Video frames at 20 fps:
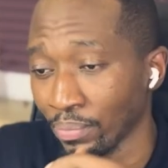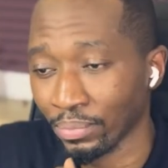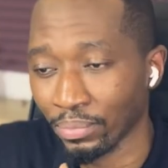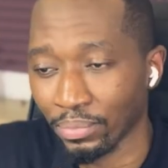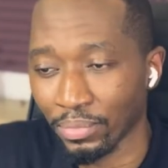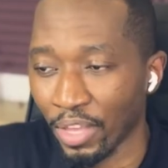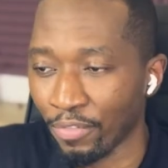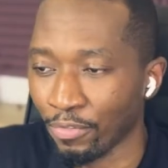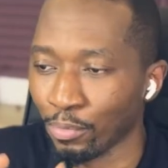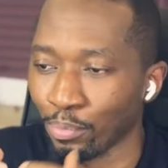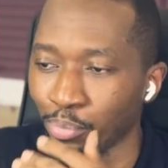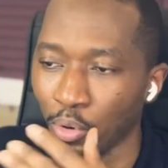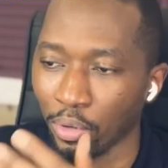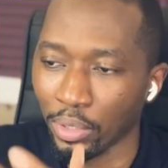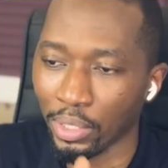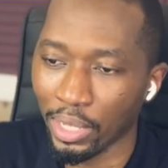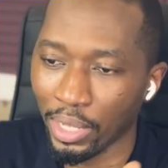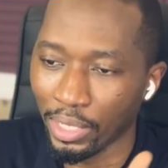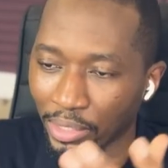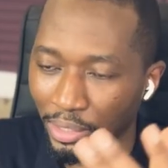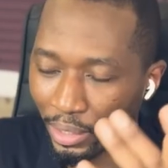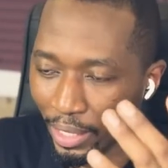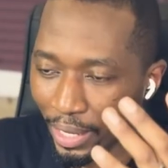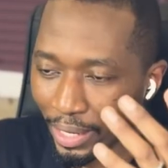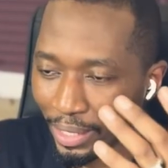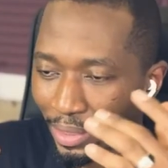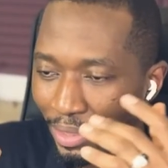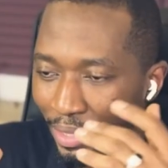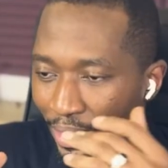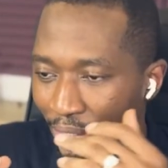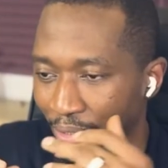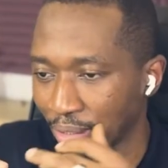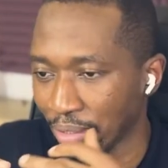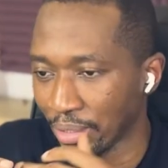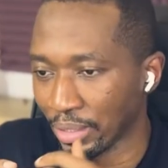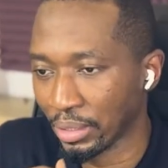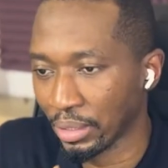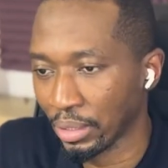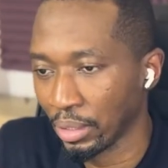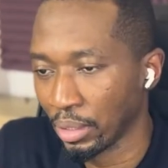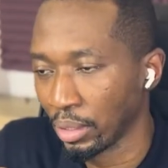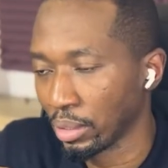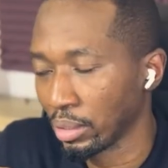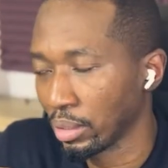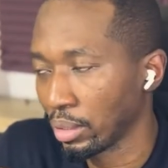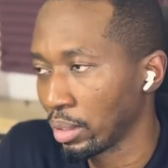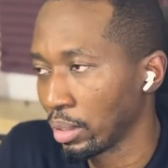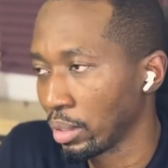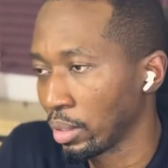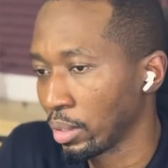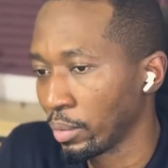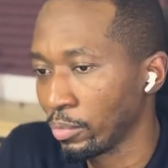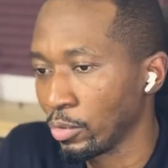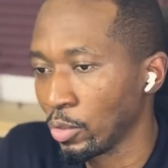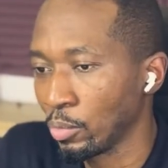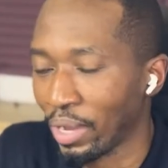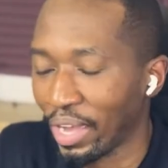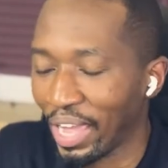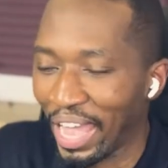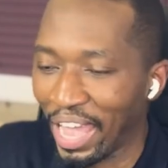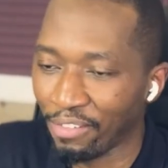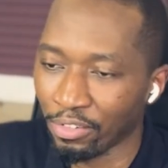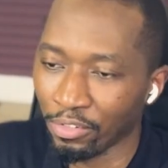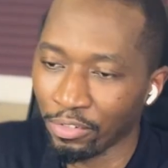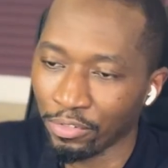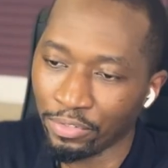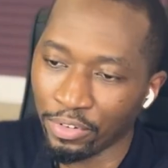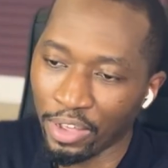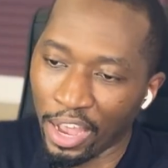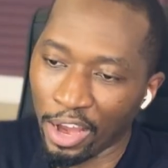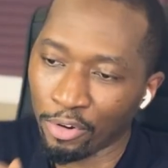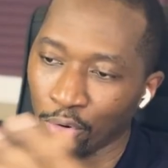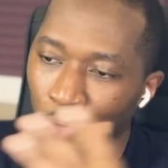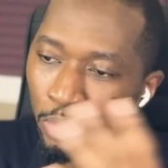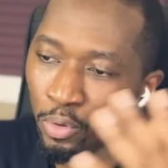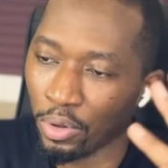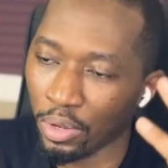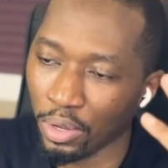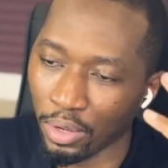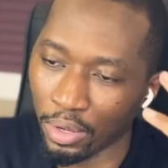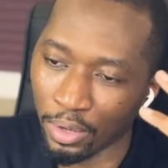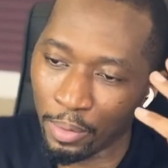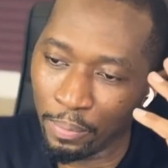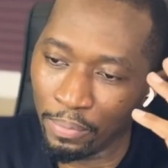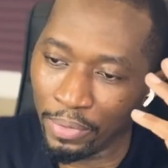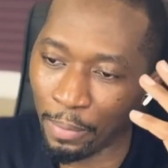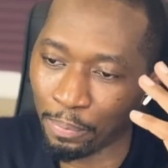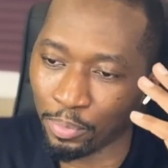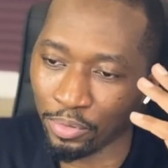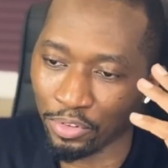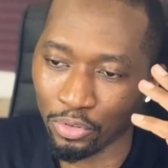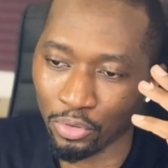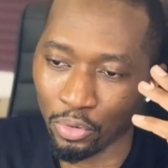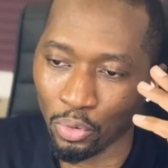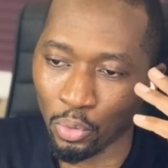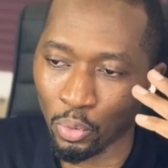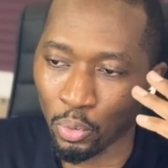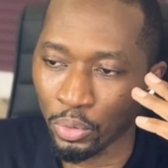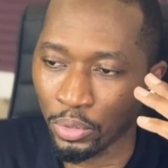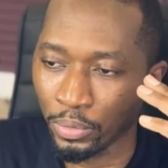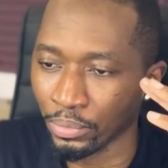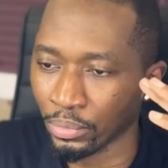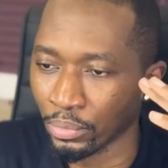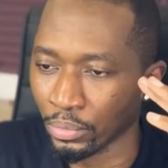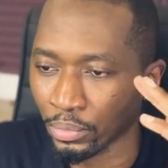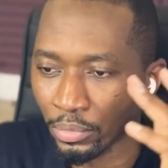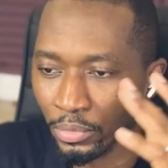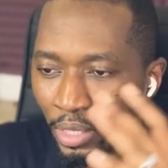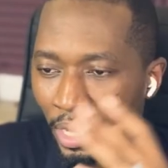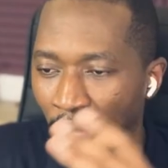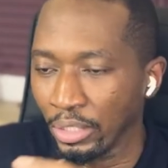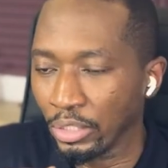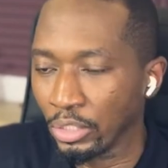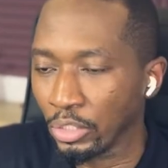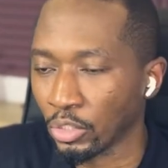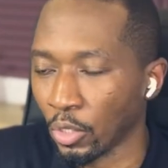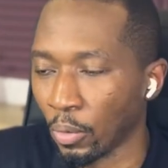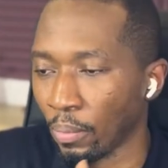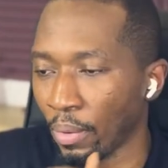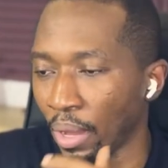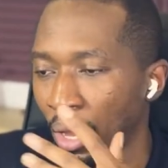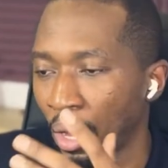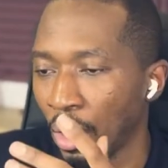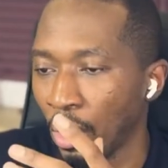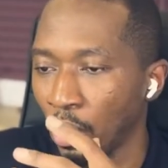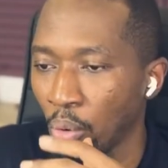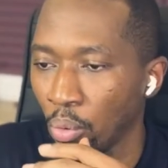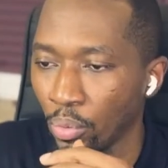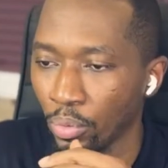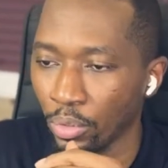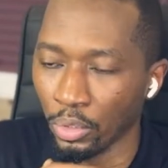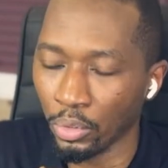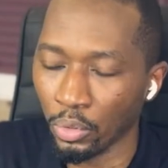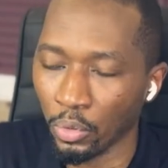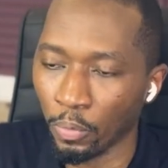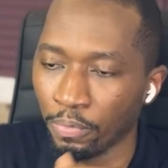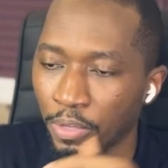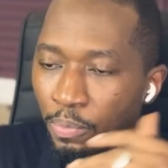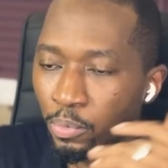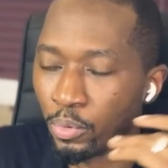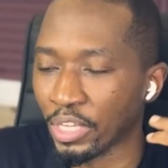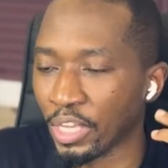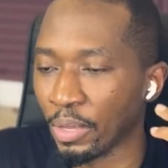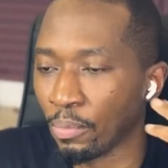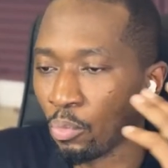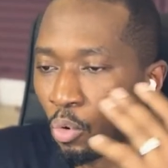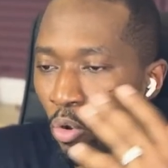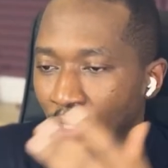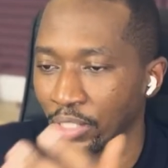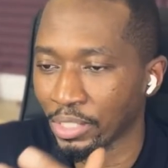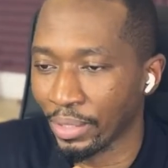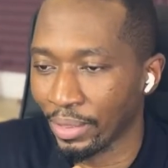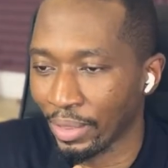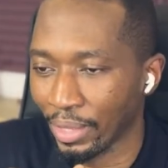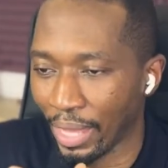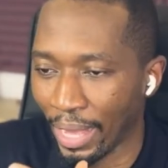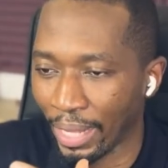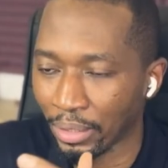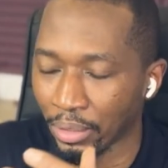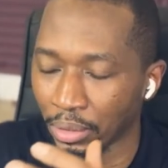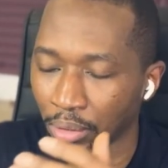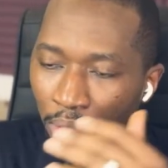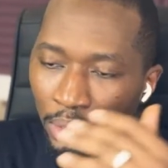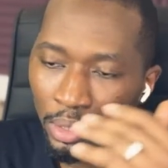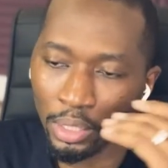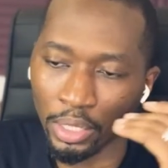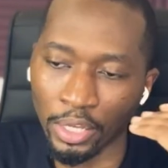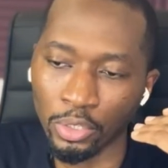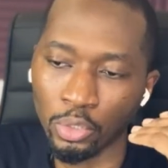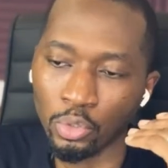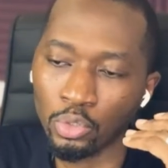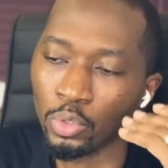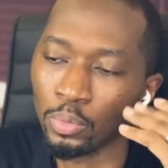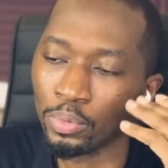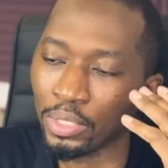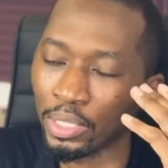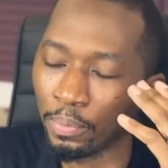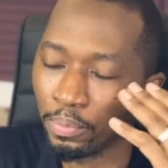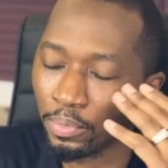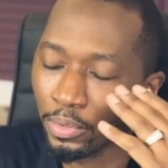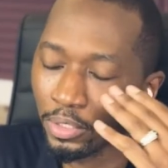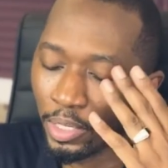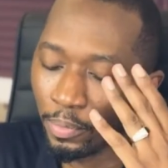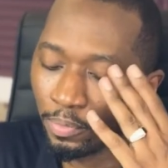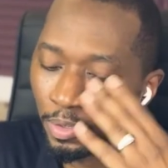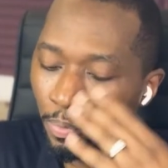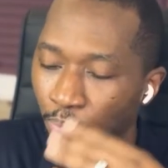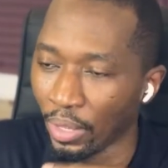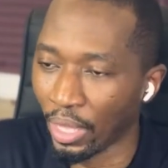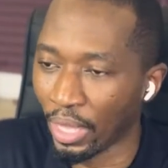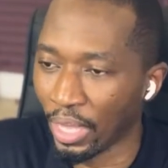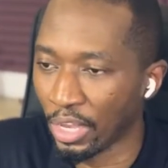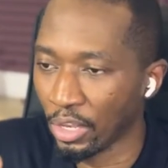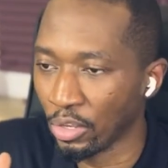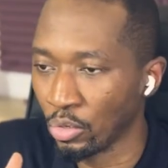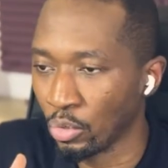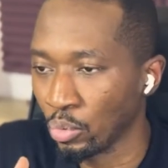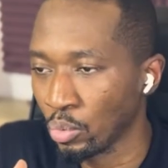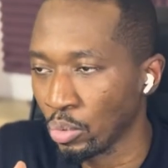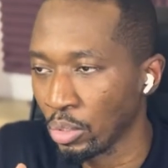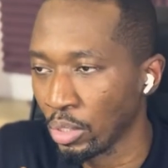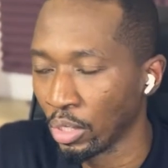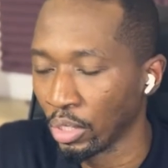Even podcasts like this, you might have a viral episode, and somehow people keep watching that, and YouTube keeps paying you.